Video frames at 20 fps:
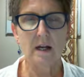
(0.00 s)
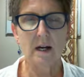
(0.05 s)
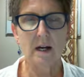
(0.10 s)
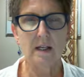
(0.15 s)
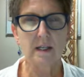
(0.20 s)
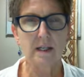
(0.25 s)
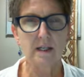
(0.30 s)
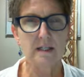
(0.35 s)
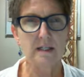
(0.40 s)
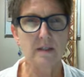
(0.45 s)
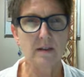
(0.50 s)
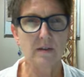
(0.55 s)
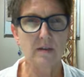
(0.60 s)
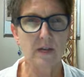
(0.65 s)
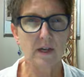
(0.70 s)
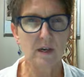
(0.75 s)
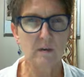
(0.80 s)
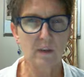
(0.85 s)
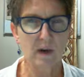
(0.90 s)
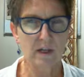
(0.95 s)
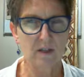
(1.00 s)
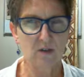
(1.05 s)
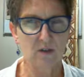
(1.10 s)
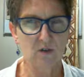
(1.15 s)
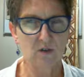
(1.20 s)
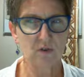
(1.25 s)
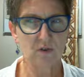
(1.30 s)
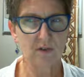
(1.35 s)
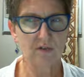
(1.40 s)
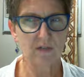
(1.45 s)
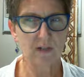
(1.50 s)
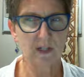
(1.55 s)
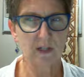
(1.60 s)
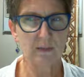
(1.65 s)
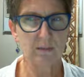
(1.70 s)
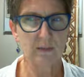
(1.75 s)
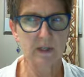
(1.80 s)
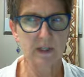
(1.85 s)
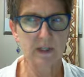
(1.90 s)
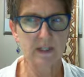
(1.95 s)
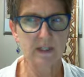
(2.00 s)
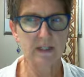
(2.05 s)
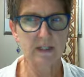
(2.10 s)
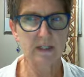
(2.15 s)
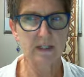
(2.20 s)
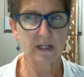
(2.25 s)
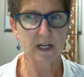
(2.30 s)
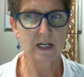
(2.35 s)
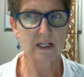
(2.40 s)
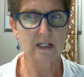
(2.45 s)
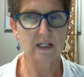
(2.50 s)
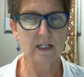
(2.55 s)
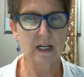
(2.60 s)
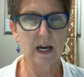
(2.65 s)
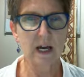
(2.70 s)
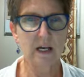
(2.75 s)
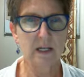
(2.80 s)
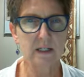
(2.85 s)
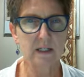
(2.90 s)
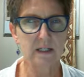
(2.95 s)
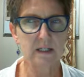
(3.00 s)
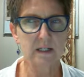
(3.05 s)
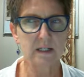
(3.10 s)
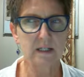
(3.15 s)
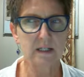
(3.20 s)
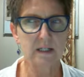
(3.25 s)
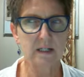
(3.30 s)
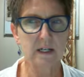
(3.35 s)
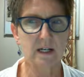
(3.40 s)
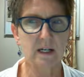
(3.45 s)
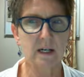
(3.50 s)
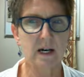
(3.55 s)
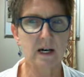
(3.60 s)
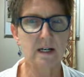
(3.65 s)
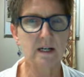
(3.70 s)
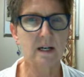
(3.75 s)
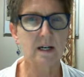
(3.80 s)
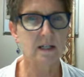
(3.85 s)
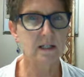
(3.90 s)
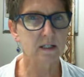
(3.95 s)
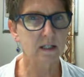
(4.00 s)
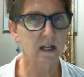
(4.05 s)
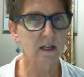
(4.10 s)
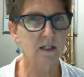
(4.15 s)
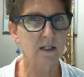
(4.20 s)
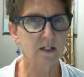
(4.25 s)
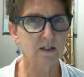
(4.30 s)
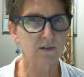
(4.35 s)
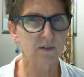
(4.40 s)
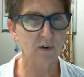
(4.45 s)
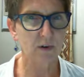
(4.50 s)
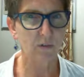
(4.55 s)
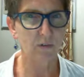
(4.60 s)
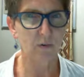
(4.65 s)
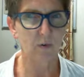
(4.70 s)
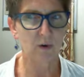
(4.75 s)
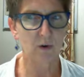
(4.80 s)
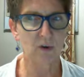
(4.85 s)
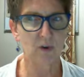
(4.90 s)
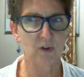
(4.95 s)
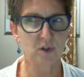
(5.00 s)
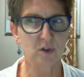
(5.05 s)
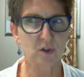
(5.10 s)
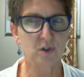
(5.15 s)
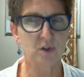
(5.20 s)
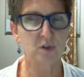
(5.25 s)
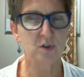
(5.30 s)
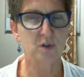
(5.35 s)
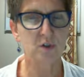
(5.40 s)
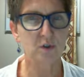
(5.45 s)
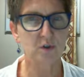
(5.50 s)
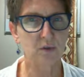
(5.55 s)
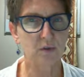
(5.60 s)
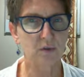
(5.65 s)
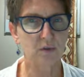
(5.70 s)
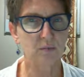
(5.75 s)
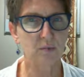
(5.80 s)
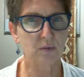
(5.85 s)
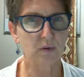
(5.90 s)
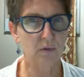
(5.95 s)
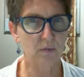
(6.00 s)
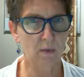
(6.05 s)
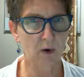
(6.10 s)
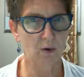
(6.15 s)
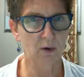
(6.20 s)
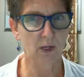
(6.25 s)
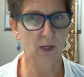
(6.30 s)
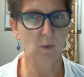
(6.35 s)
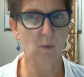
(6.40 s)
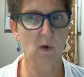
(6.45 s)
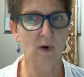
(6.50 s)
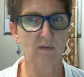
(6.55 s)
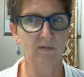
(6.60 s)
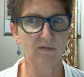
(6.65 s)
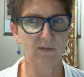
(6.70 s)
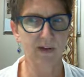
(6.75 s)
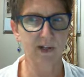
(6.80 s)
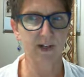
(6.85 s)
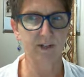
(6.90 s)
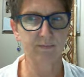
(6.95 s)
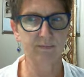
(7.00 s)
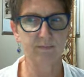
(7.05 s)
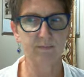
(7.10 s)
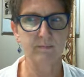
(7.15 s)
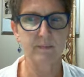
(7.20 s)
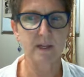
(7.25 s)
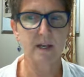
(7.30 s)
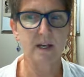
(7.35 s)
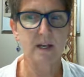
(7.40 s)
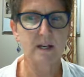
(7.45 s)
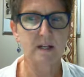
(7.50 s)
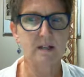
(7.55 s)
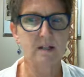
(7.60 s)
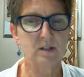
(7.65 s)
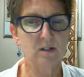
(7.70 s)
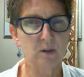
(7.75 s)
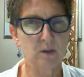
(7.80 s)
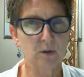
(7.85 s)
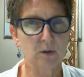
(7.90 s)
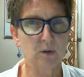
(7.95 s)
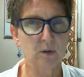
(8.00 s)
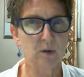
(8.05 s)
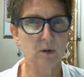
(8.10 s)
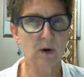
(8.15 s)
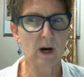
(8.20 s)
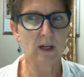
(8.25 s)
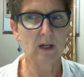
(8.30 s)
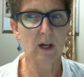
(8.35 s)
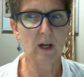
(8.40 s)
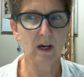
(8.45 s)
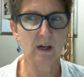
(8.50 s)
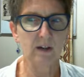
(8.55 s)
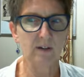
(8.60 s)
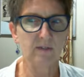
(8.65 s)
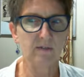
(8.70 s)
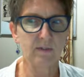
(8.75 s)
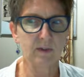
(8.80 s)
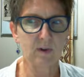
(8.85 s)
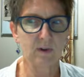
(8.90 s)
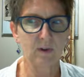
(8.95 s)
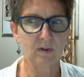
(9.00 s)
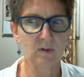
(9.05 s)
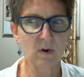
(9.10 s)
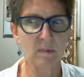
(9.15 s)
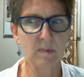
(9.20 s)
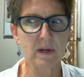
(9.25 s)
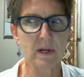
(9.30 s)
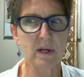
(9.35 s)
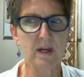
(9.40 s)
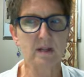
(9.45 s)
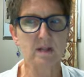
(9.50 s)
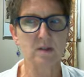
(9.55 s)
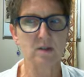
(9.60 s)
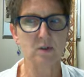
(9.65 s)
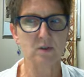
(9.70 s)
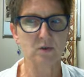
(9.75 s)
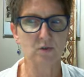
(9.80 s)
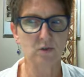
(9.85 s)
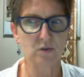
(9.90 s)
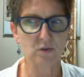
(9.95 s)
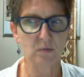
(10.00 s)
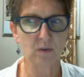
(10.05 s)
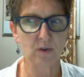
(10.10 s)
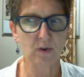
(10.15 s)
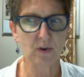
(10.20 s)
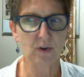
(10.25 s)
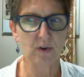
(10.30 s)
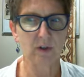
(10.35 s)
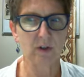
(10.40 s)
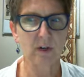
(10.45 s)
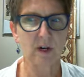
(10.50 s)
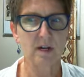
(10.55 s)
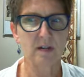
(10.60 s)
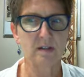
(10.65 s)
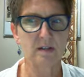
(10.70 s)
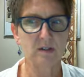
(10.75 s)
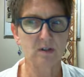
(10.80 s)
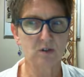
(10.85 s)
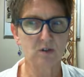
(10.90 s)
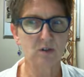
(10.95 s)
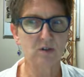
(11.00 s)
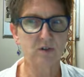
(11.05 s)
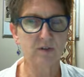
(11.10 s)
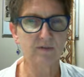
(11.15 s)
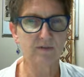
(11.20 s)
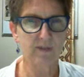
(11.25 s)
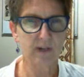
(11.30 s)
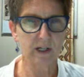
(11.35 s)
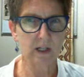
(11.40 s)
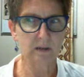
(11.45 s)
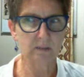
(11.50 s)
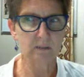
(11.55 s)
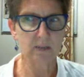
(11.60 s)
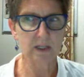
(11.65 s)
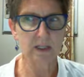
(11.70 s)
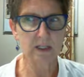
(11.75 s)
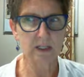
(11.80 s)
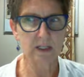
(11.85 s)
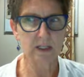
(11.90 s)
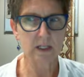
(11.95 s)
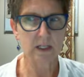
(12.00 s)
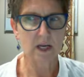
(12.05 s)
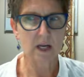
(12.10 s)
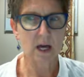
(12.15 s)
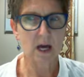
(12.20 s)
I guess the thing about social development that stands out is it's a slightly different approach to promoting welfare. So unlike philanthropic and social work, social development